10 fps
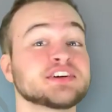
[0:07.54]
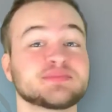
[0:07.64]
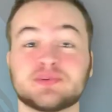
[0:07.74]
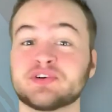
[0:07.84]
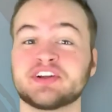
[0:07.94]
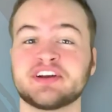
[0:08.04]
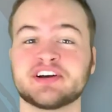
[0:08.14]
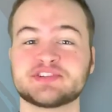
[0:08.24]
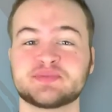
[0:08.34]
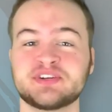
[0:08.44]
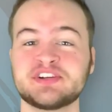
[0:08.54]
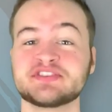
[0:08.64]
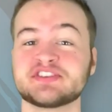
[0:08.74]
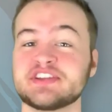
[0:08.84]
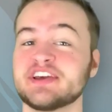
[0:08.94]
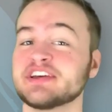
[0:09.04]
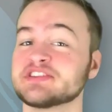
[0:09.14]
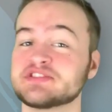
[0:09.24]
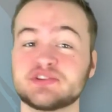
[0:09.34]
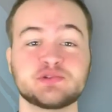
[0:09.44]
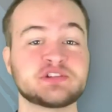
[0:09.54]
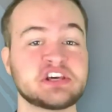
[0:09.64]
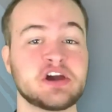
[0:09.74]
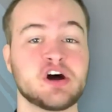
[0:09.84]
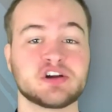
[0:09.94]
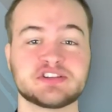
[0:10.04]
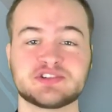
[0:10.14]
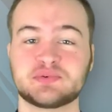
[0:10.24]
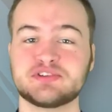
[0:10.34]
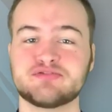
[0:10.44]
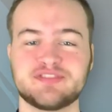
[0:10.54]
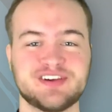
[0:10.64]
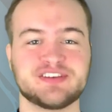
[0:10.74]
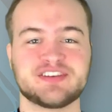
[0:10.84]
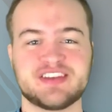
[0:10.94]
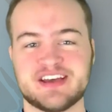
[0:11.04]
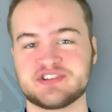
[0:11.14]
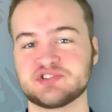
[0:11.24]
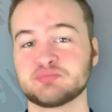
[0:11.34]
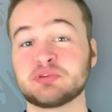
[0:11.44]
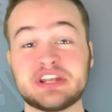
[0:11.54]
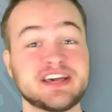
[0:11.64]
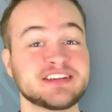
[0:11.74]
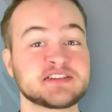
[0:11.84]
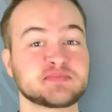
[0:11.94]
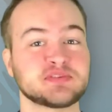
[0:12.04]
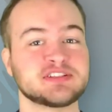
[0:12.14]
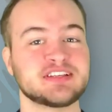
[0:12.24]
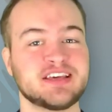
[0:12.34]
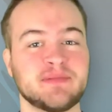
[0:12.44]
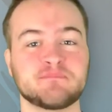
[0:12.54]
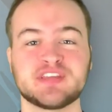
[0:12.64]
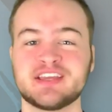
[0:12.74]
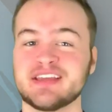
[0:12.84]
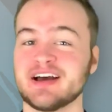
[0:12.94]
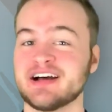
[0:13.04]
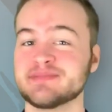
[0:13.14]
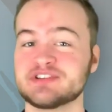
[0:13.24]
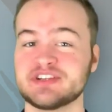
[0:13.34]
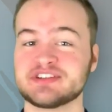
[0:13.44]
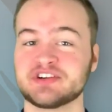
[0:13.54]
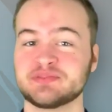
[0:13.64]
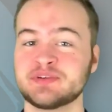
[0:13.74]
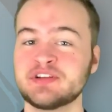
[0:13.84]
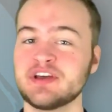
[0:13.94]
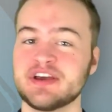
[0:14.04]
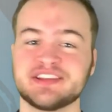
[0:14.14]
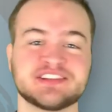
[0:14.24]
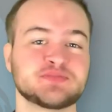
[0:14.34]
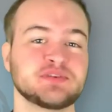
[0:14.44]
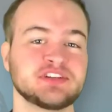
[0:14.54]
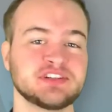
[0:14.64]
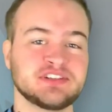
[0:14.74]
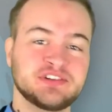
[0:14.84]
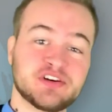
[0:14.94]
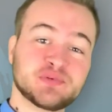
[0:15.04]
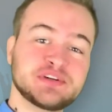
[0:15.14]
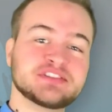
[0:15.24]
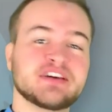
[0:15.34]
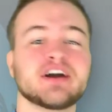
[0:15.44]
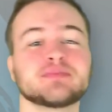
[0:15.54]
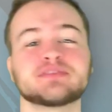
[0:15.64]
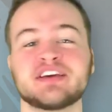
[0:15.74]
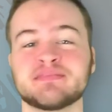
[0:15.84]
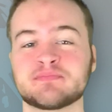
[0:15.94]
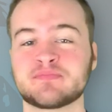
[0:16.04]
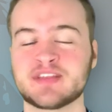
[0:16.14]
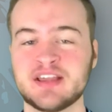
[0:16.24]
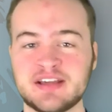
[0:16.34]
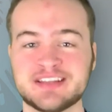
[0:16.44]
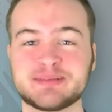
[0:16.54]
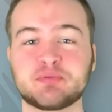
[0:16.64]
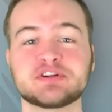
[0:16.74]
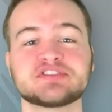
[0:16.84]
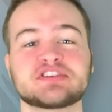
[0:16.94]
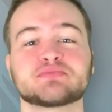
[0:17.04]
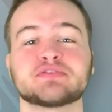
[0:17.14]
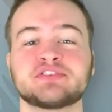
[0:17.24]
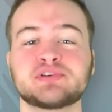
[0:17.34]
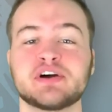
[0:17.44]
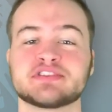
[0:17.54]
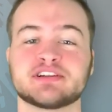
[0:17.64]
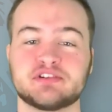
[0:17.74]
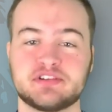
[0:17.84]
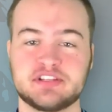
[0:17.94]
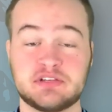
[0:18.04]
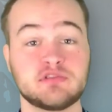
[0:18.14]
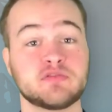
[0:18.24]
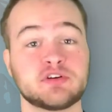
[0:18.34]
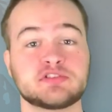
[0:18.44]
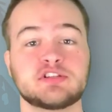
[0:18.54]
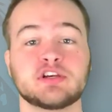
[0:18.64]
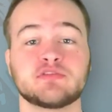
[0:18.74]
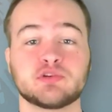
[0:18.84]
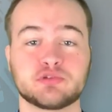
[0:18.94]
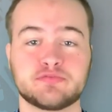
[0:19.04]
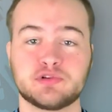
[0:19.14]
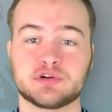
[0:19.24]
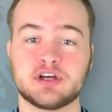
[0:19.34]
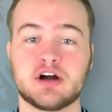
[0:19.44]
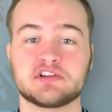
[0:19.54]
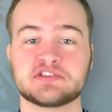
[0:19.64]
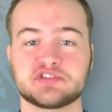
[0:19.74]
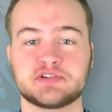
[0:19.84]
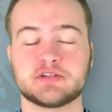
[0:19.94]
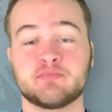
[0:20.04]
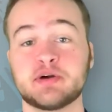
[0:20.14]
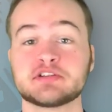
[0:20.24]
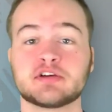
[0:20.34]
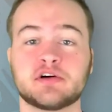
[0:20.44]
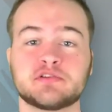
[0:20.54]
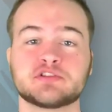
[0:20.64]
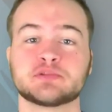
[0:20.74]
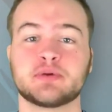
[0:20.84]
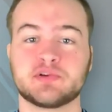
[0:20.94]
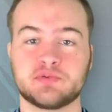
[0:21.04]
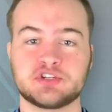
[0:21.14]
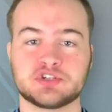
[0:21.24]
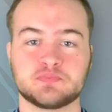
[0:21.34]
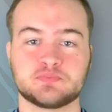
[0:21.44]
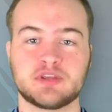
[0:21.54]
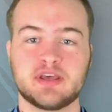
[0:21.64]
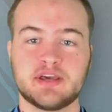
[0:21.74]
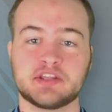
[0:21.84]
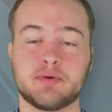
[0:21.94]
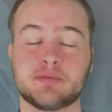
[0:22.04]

Good morning, Ospreys. Today is Tuesday, August 25th, National Banana Split Day. I'm Chase Hartman, and let's begin your weekday update. The Princeton Review has included the University of North Florida on its list of best colleges by region. The